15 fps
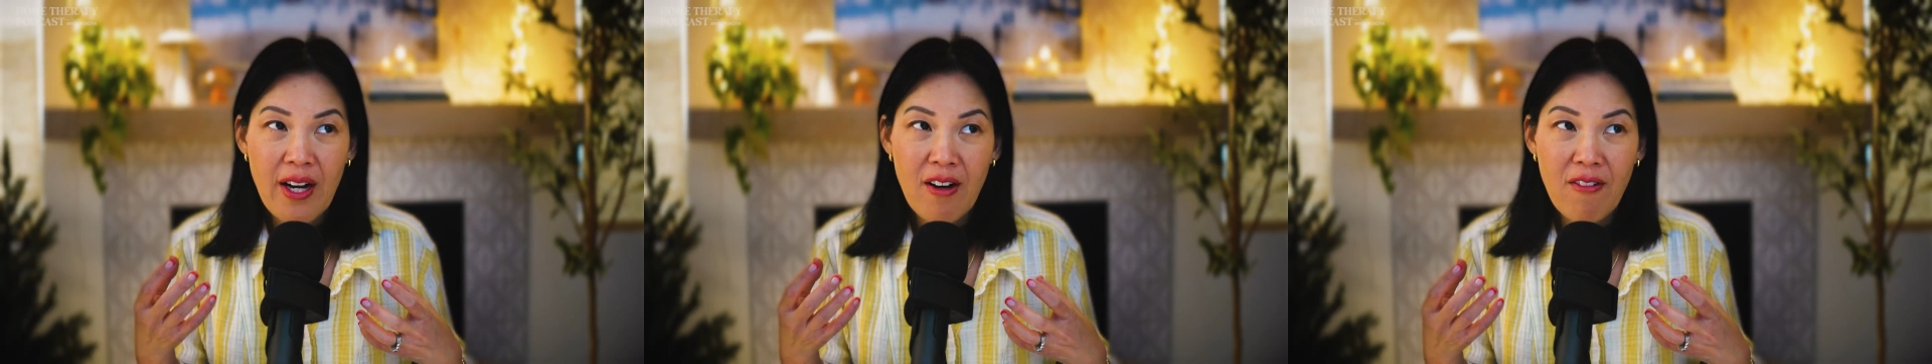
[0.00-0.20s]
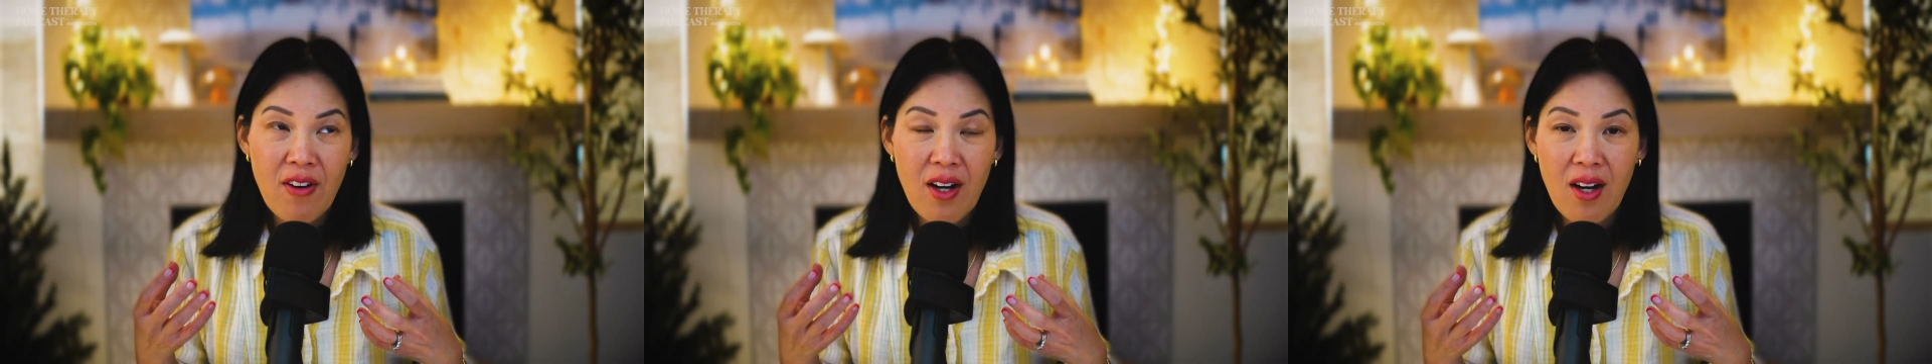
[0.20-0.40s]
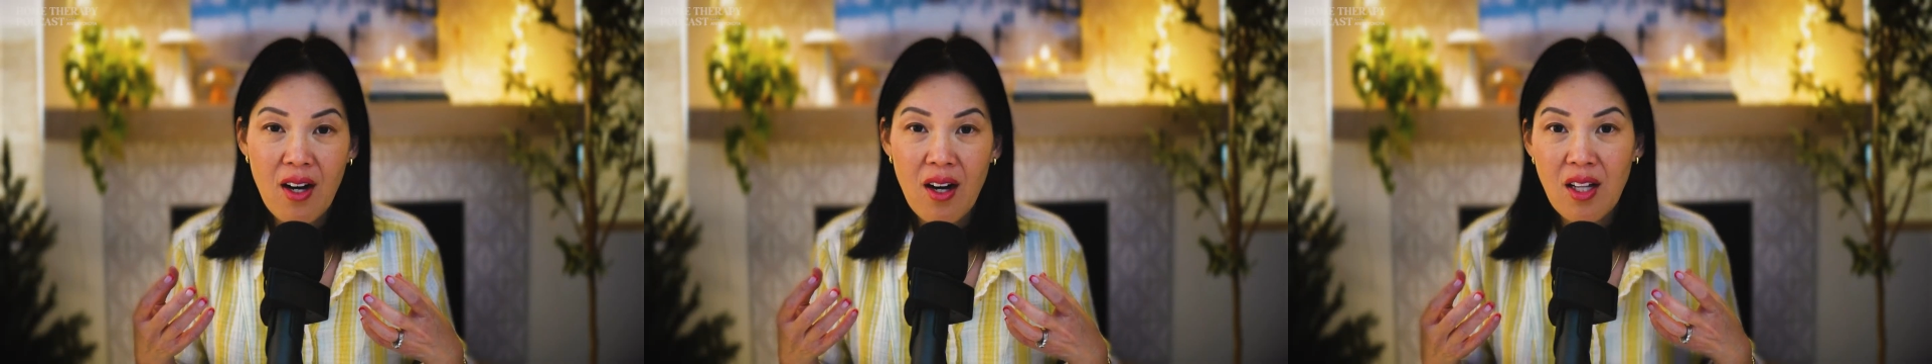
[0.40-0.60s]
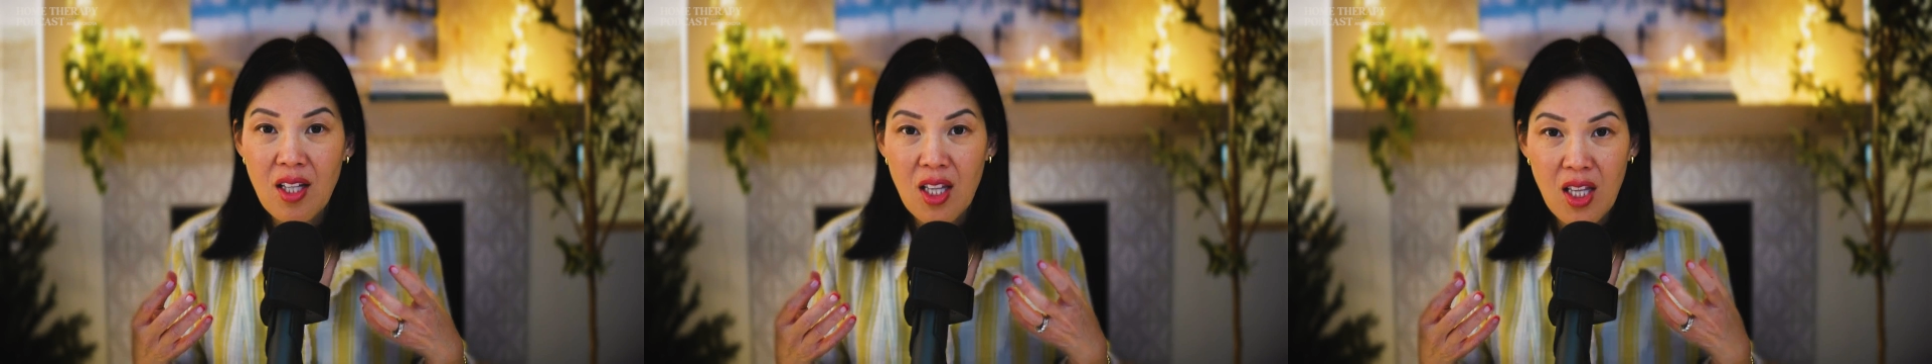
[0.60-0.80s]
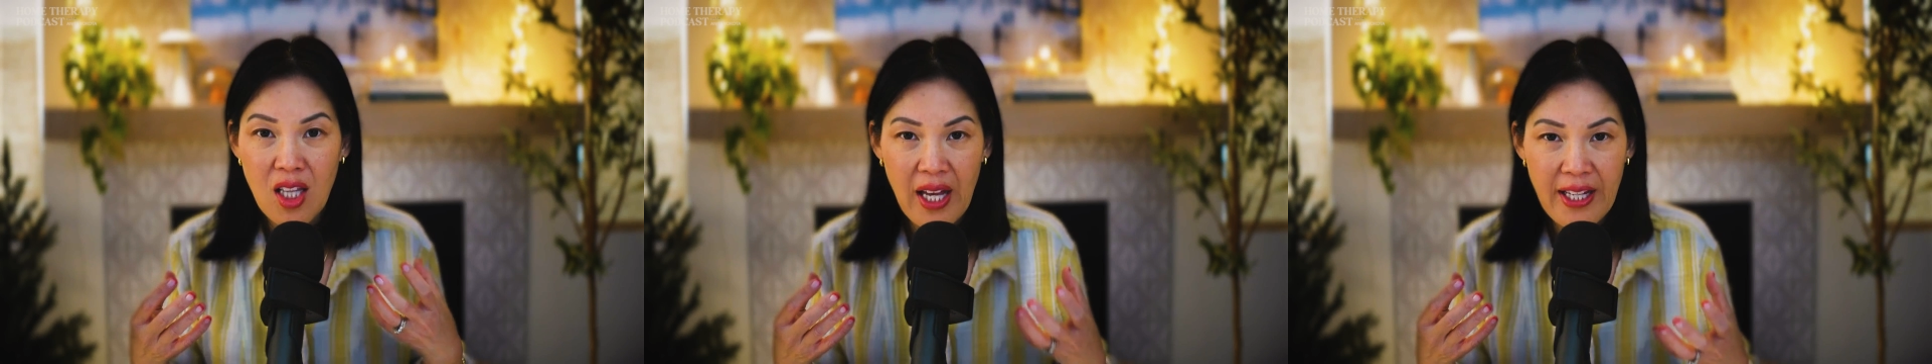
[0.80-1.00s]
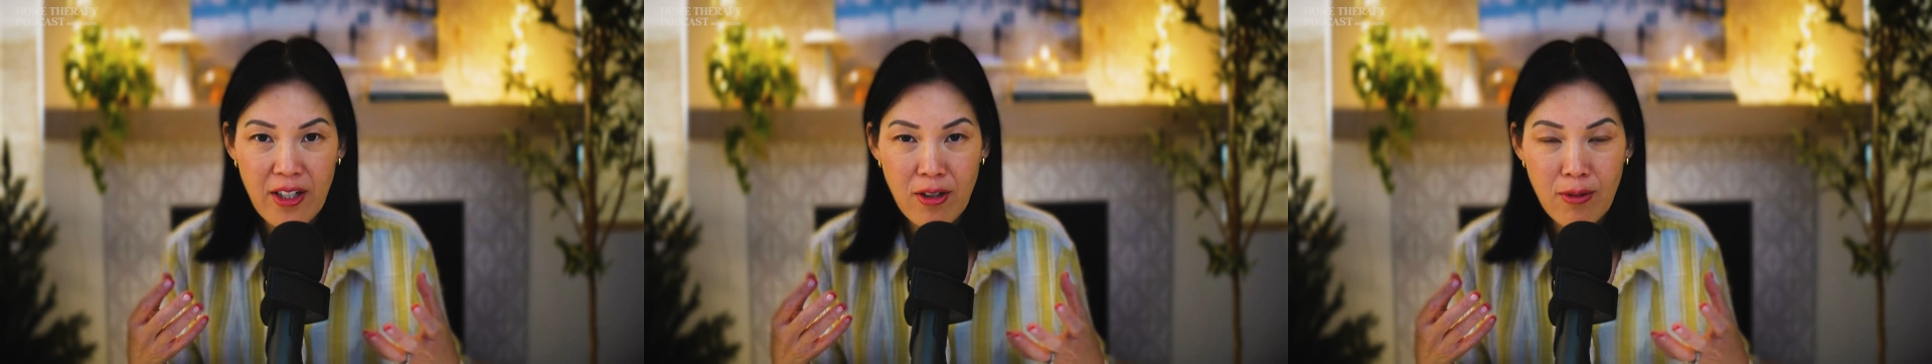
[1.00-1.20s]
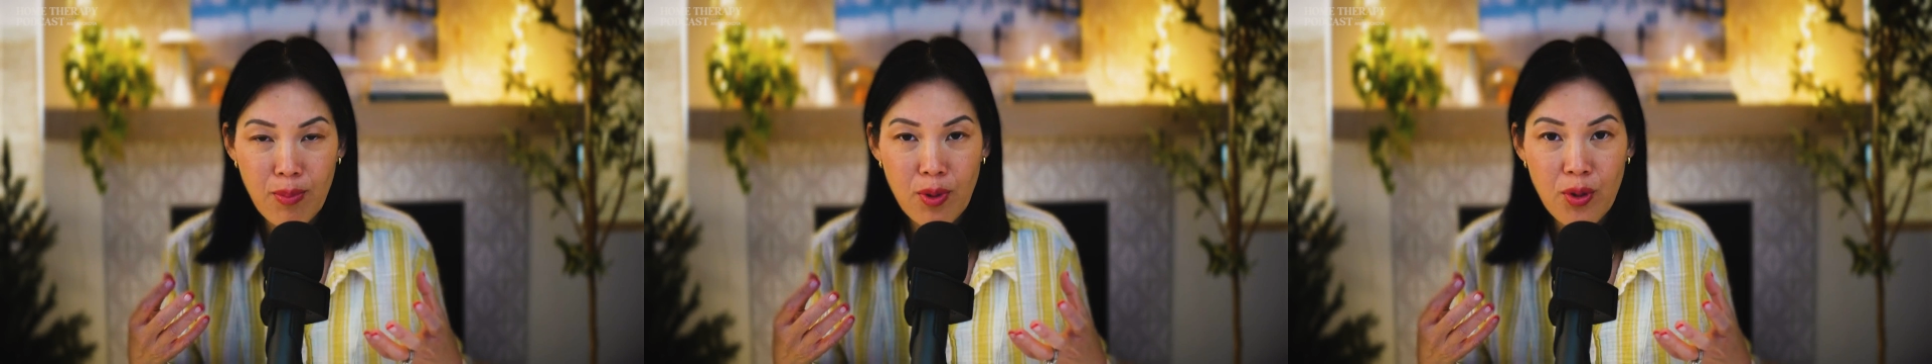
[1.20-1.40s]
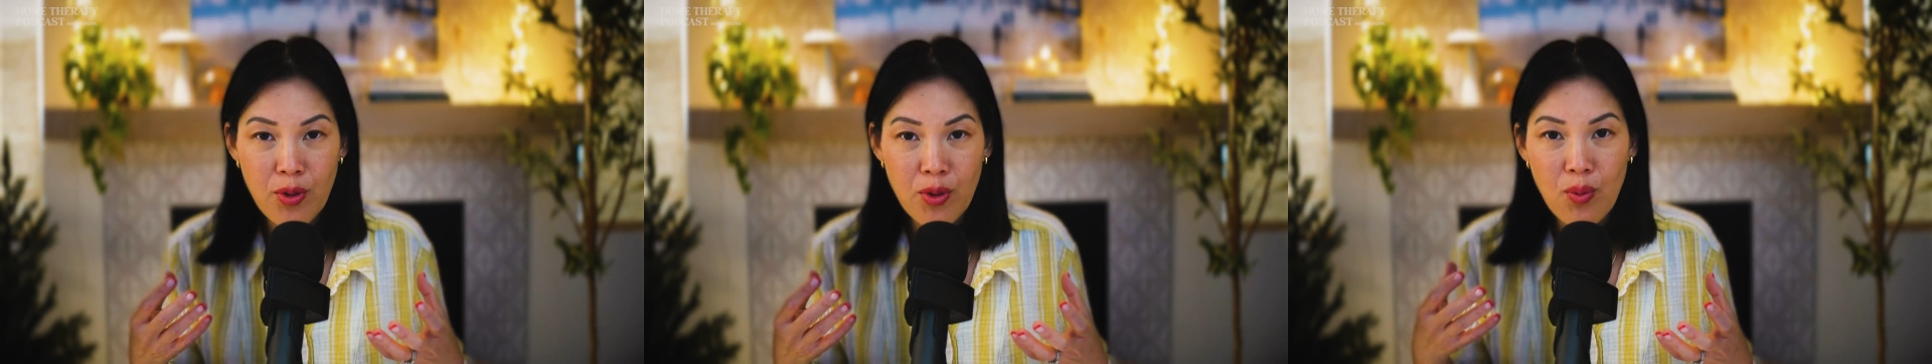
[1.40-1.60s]
of a lighter
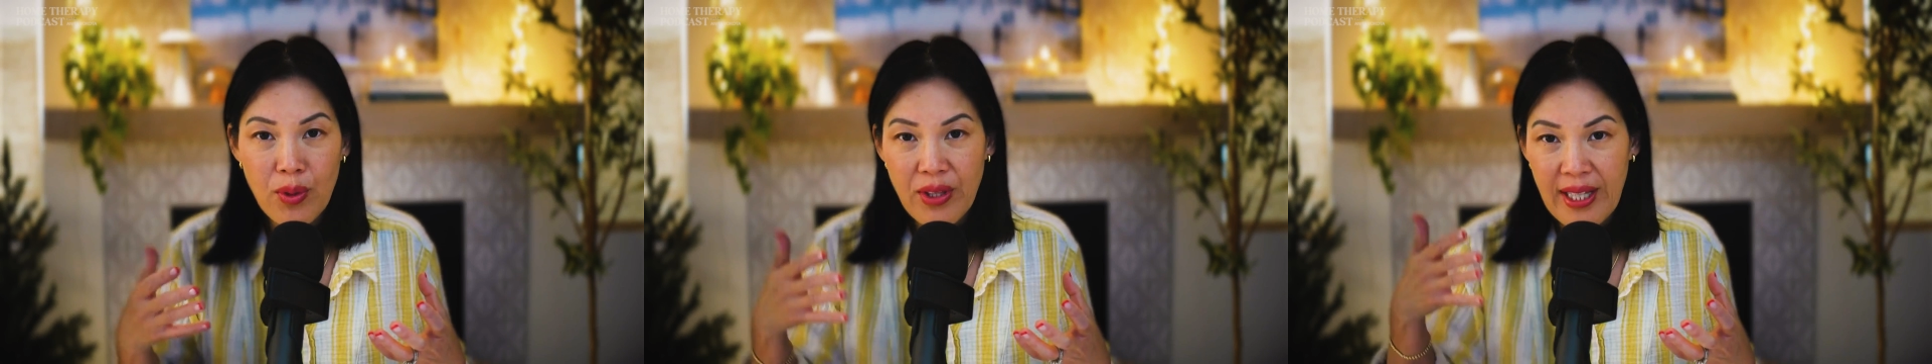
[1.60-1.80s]
blue with